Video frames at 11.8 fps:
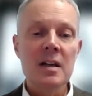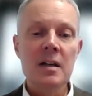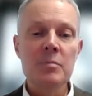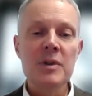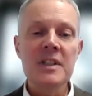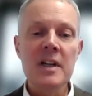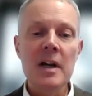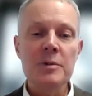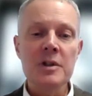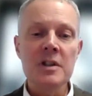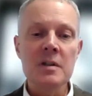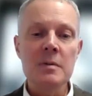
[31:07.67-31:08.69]
in
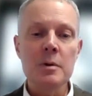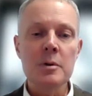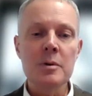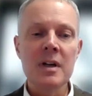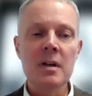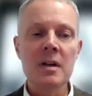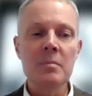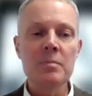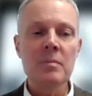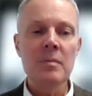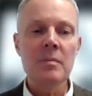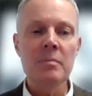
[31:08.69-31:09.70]
perceptions
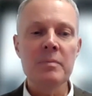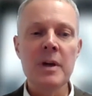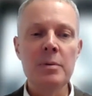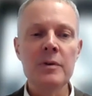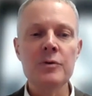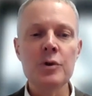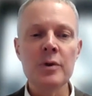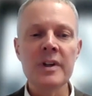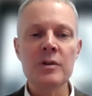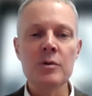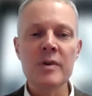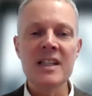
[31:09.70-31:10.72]
between people who've
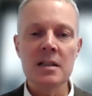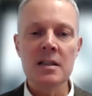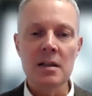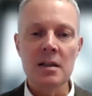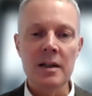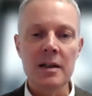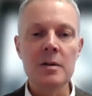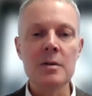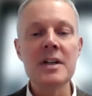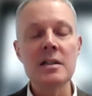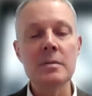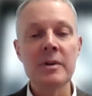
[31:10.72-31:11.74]
joined recently, who
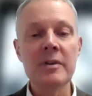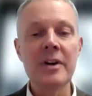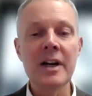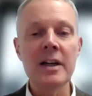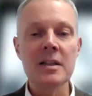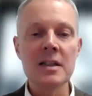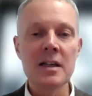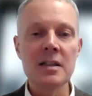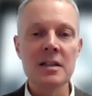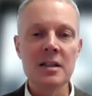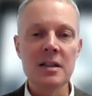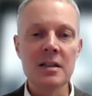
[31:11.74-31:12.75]
tend to be very
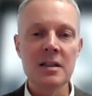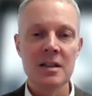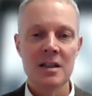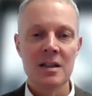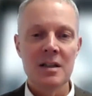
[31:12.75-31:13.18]
contented,